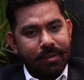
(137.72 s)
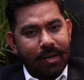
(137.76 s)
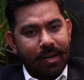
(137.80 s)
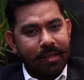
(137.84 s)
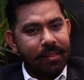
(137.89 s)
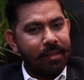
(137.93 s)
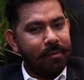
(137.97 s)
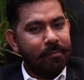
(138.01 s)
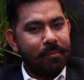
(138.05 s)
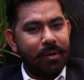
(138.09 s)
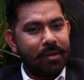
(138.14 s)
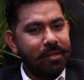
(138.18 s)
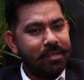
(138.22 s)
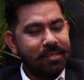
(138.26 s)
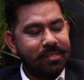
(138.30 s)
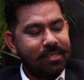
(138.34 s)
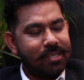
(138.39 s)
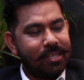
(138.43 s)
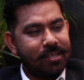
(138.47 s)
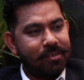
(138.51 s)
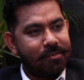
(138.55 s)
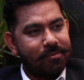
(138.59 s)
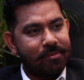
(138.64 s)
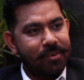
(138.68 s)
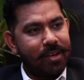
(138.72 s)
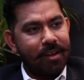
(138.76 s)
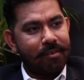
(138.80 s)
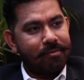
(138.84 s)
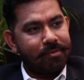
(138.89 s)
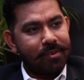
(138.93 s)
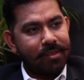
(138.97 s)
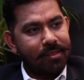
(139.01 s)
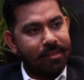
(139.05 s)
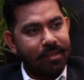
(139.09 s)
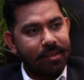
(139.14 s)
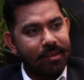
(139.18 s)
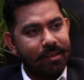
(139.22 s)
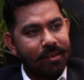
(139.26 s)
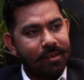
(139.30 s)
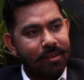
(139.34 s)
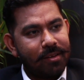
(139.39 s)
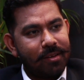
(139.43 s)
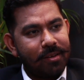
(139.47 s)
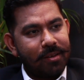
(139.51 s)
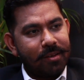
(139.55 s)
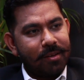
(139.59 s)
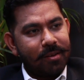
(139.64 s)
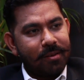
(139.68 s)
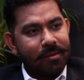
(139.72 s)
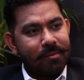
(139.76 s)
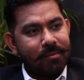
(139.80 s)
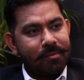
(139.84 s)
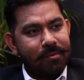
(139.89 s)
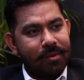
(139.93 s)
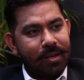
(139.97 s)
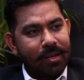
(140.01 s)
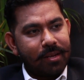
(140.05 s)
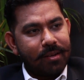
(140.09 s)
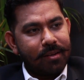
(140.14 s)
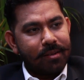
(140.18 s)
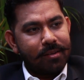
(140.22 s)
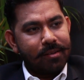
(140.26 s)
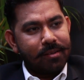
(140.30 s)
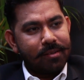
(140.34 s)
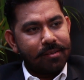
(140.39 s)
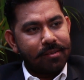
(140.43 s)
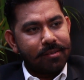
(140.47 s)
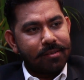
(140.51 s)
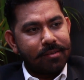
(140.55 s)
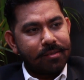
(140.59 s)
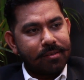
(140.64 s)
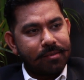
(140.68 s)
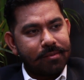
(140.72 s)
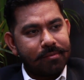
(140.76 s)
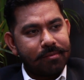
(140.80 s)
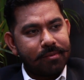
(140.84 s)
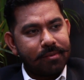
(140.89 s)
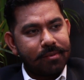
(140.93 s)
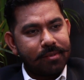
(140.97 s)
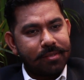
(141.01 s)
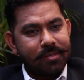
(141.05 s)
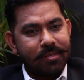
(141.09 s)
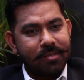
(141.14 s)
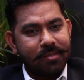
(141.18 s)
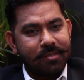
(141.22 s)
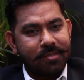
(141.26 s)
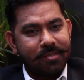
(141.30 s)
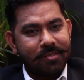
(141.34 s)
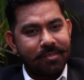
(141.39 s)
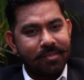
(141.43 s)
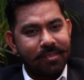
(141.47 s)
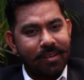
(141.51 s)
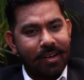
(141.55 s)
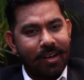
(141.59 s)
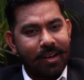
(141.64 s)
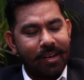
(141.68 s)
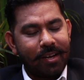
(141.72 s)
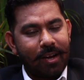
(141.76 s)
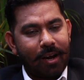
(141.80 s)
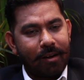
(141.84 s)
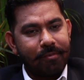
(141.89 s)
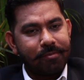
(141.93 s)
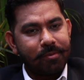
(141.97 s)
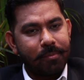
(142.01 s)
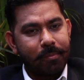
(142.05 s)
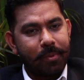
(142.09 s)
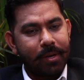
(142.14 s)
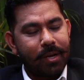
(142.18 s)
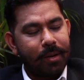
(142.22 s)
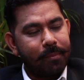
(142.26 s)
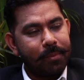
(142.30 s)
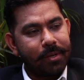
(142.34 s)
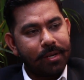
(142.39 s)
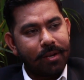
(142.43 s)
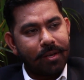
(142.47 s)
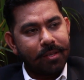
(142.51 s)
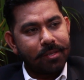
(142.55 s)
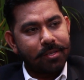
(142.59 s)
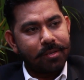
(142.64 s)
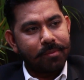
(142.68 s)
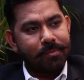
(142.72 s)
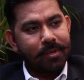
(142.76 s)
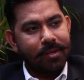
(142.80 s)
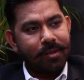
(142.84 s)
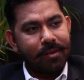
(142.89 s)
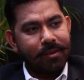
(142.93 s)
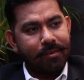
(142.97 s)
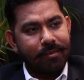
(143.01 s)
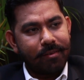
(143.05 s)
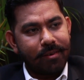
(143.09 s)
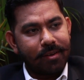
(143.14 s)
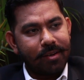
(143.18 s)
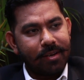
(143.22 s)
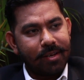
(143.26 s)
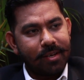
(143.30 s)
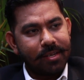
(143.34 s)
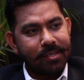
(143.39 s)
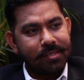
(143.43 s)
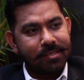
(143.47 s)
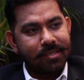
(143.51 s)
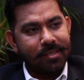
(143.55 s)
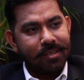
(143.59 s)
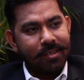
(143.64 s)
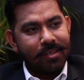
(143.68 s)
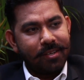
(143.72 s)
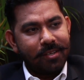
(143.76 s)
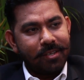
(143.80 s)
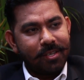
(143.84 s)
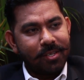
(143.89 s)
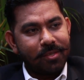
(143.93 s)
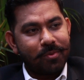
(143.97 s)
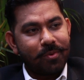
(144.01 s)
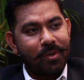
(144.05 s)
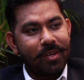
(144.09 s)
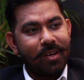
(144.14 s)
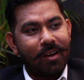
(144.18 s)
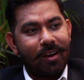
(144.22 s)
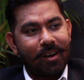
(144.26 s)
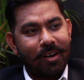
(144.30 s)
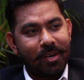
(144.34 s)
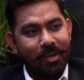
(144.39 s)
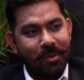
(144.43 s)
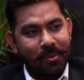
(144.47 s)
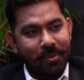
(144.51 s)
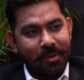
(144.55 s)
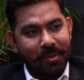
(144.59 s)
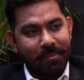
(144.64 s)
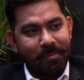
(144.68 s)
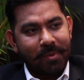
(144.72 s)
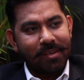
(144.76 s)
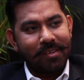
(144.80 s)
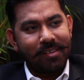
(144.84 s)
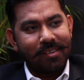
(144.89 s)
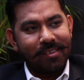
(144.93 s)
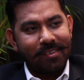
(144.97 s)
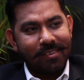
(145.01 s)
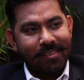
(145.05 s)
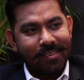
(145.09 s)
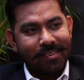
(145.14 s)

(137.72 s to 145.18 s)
I think money is needed for everything, and after becoming an entrepreneur, I realized it's very hard to earn money.